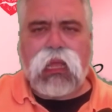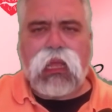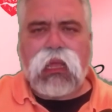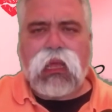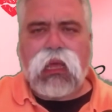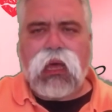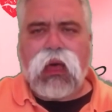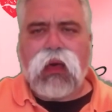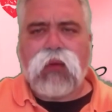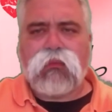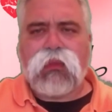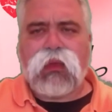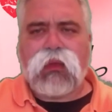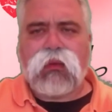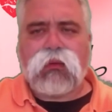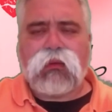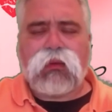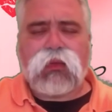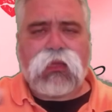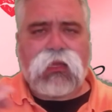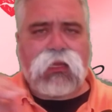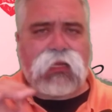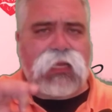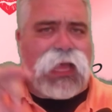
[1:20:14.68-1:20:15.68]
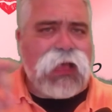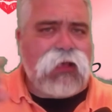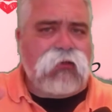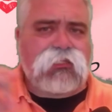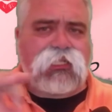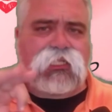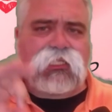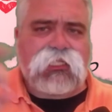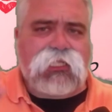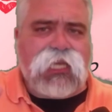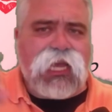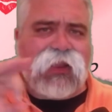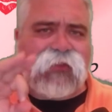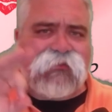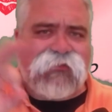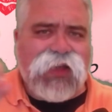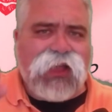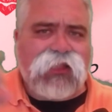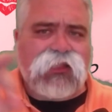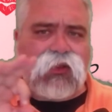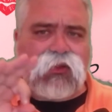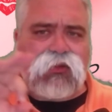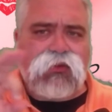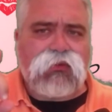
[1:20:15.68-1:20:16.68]
And now she just kind of
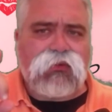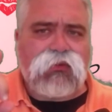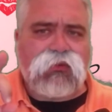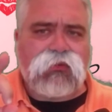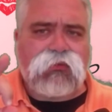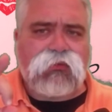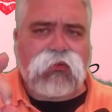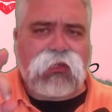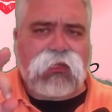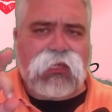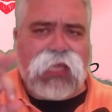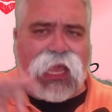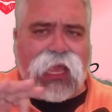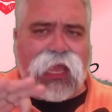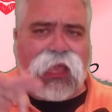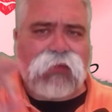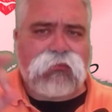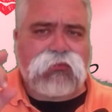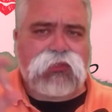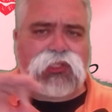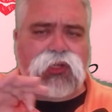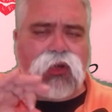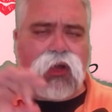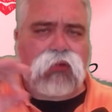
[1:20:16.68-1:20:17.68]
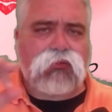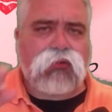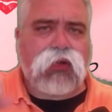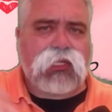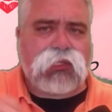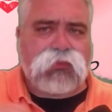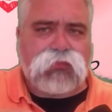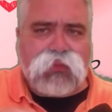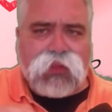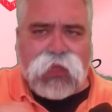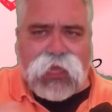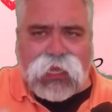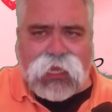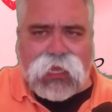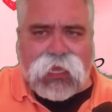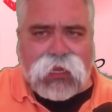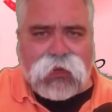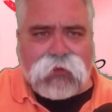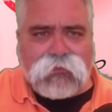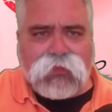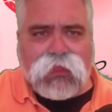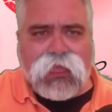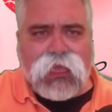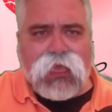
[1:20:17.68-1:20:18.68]
found a new game genre to play in.